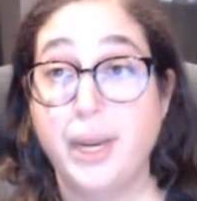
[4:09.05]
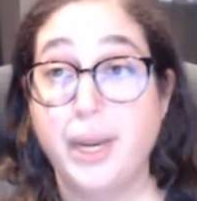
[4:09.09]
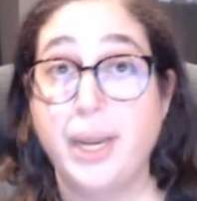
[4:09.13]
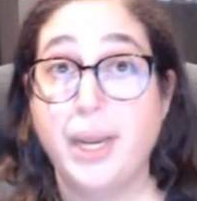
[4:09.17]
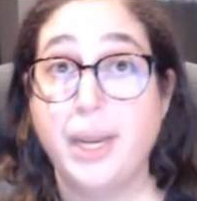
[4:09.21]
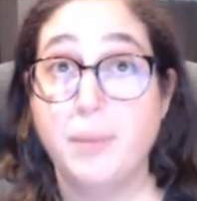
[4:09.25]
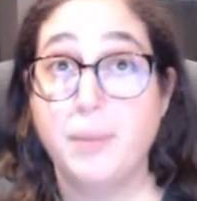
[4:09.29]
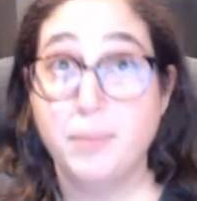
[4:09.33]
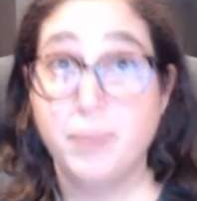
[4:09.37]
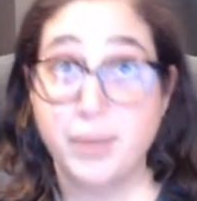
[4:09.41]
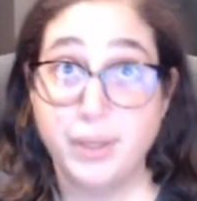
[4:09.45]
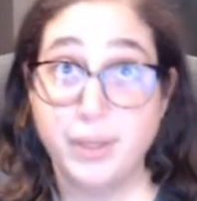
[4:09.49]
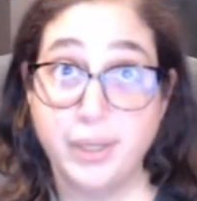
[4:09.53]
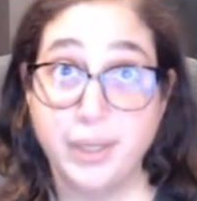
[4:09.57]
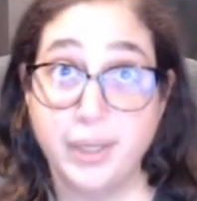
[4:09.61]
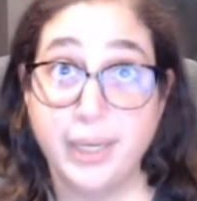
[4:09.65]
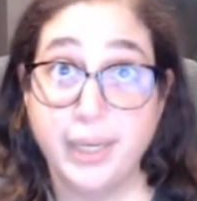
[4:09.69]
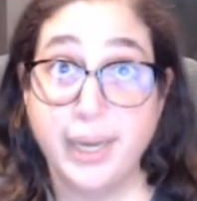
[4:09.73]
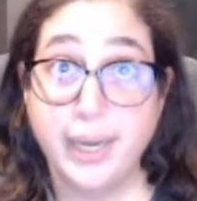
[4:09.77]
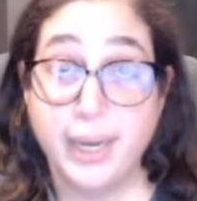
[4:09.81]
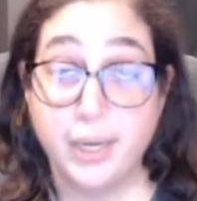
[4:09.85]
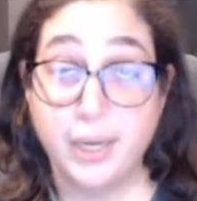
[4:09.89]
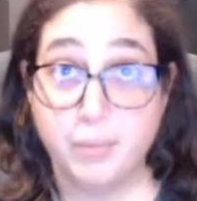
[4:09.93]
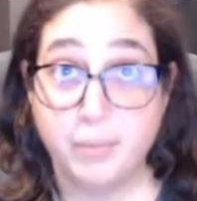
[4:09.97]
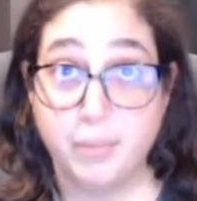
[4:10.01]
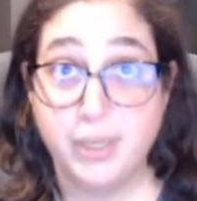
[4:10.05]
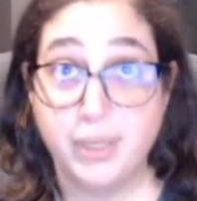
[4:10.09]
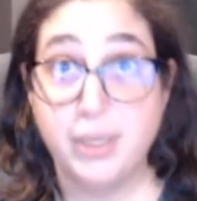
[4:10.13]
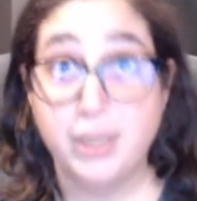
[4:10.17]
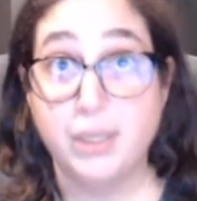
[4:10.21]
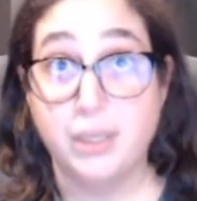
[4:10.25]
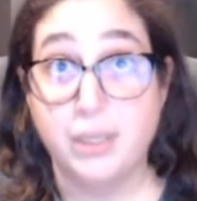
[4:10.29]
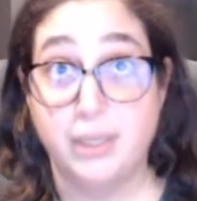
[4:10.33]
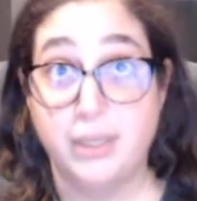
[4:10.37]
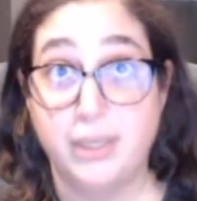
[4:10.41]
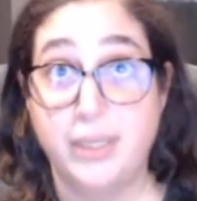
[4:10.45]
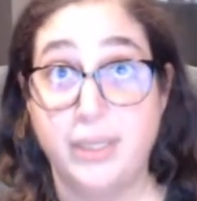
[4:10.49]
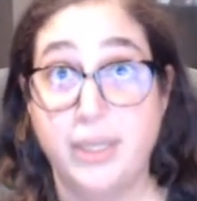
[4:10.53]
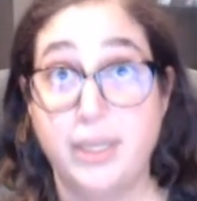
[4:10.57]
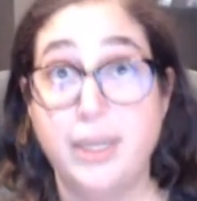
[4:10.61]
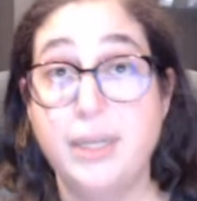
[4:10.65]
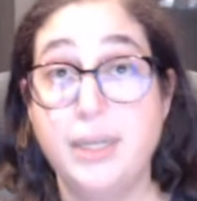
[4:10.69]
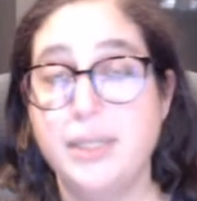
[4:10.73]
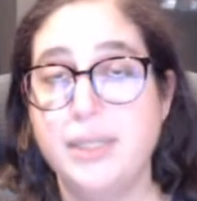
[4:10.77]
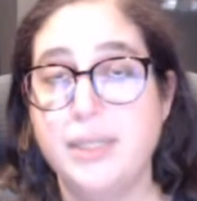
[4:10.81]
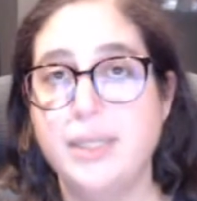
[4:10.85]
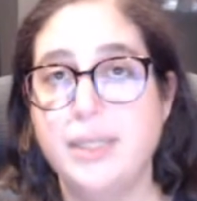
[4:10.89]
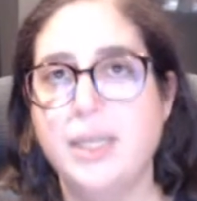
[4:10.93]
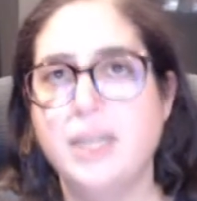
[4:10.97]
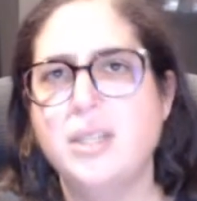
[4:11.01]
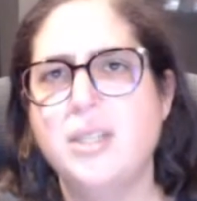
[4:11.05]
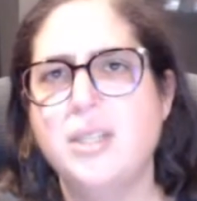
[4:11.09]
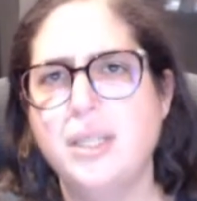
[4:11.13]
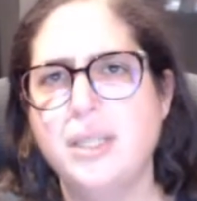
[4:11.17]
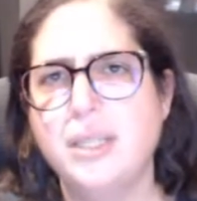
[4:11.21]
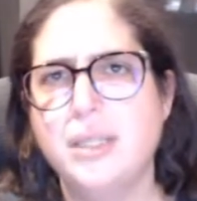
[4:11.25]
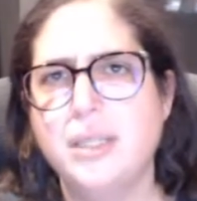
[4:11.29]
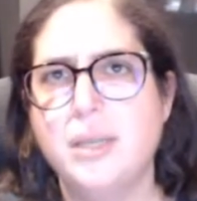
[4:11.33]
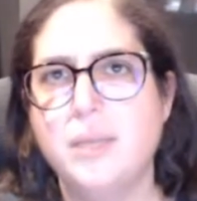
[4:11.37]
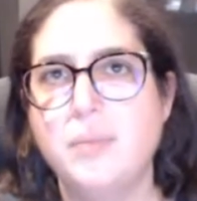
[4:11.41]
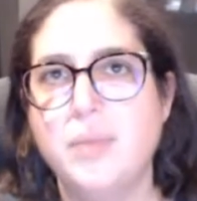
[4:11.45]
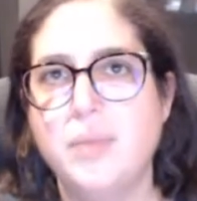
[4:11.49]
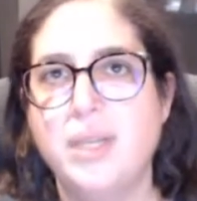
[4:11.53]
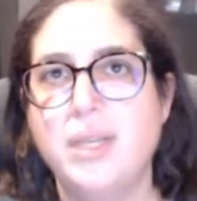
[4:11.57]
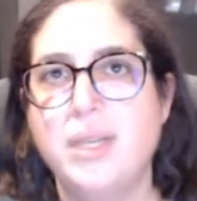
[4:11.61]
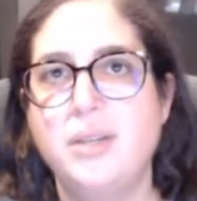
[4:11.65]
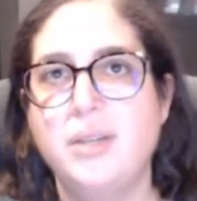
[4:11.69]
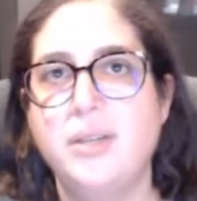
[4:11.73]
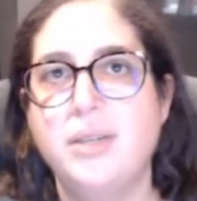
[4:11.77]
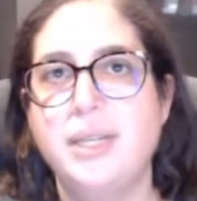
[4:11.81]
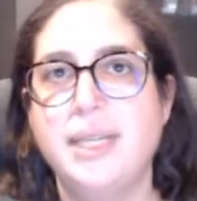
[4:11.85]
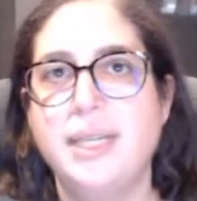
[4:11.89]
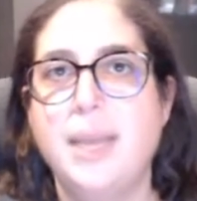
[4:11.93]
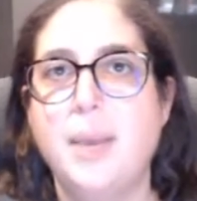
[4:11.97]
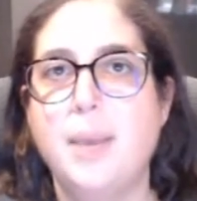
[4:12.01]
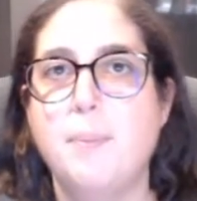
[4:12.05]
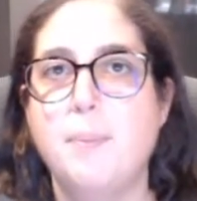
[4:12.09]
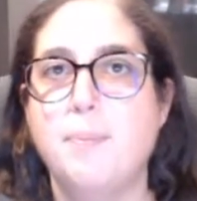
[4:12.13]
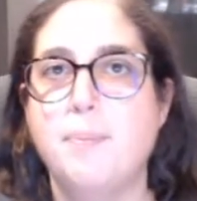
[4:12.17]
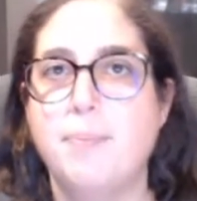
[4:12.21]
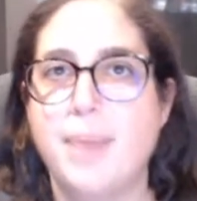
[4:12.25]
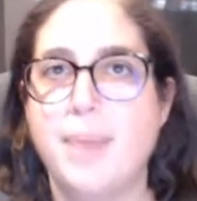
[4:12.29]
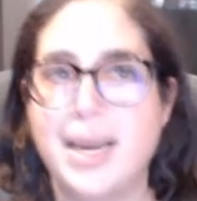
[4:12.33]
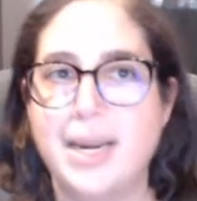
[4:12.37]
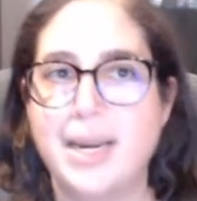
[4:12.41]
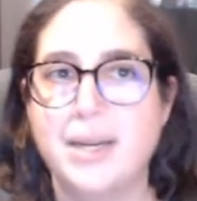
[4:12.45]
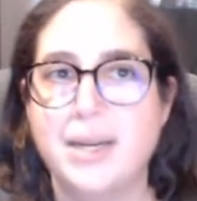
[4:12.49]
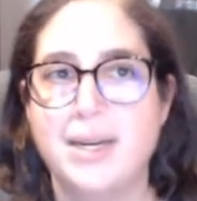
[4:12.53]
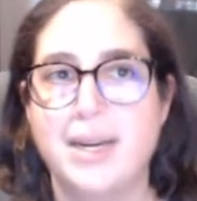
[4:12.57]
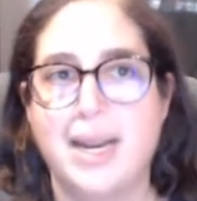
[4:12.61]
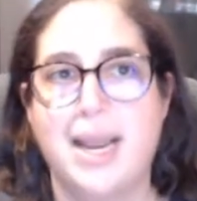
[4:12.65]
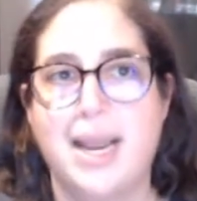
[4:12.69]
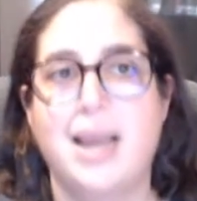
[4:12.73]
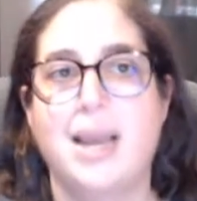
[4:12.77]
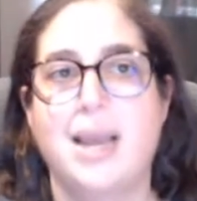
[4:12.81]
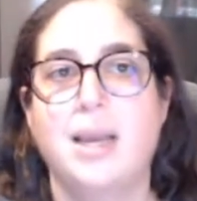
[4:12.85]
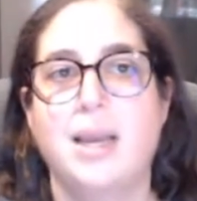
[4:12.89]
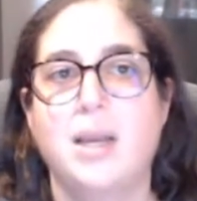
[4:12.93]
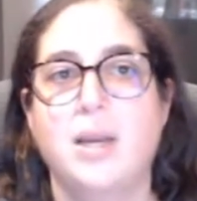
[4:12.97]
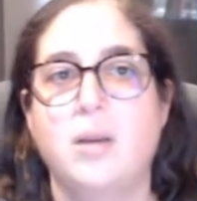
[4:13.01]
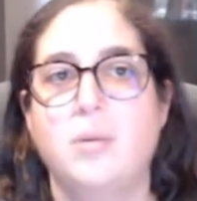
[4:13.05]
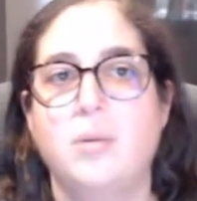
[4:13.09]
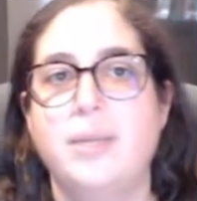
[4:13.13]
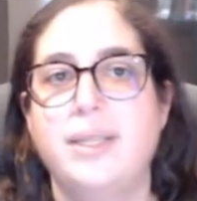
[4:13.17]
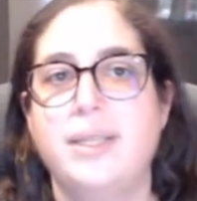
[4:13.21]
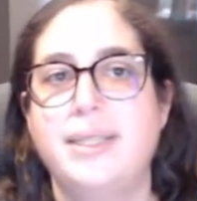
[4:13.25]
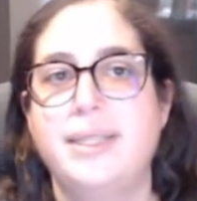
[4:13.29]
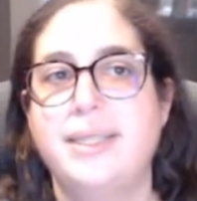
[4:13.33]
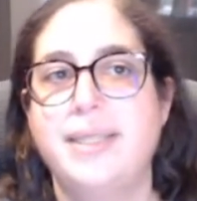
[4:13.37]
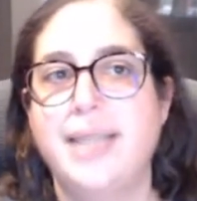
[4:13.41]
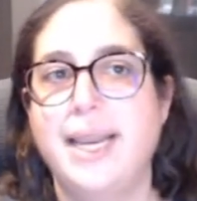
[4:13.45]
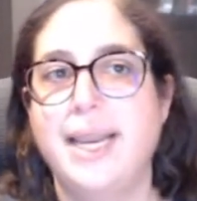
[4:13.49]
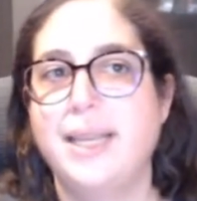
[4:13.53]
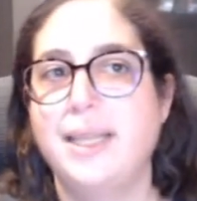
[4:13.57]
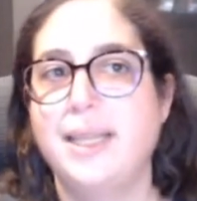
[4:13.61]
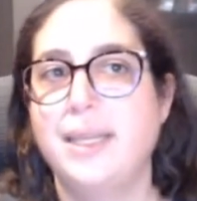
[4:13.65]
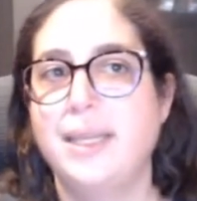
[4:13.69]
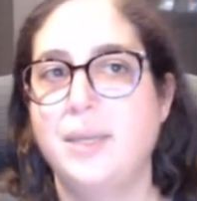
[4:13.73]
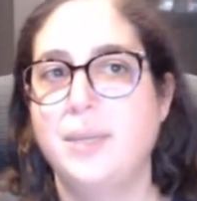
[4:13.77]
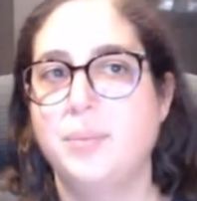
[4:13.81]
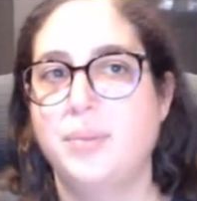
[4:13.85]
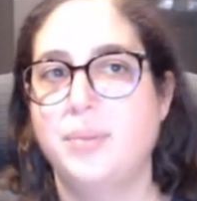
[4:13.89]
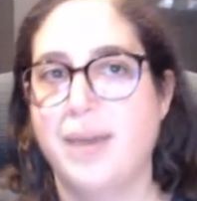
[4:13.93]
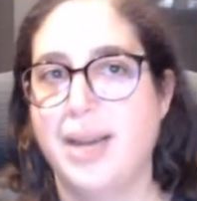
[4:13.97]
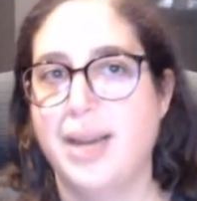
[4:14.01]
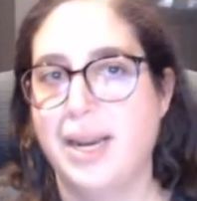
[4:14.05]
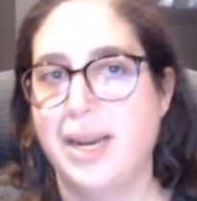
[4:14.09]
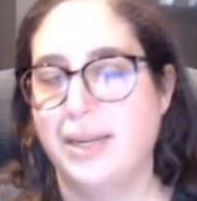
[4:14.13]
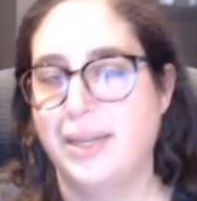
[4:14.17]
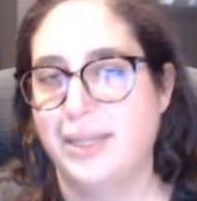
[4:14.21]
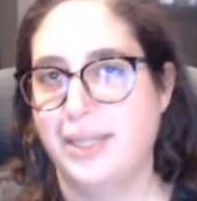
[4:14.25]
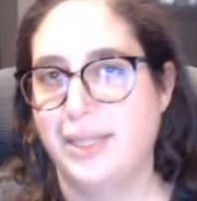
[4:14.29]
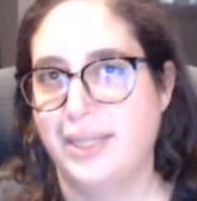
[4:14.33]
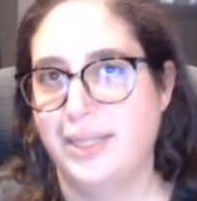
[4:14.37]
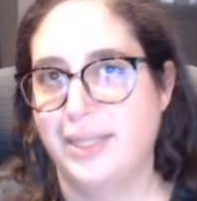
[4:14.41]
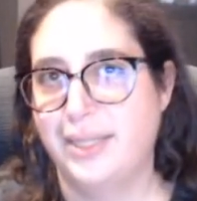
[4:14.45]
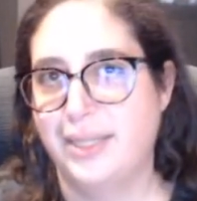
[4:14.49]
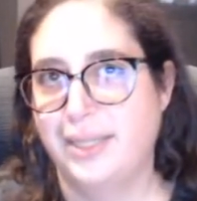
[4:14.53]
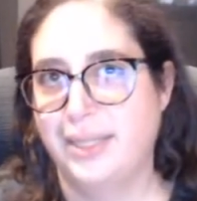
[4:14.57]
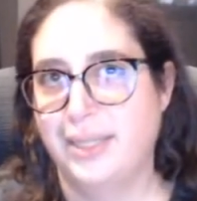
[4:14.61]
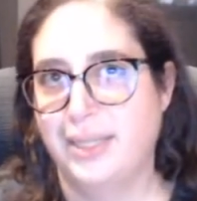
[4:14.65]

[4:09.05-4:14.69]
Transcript: Empathy can be learned, and it's actually something you can get better at with daily practice.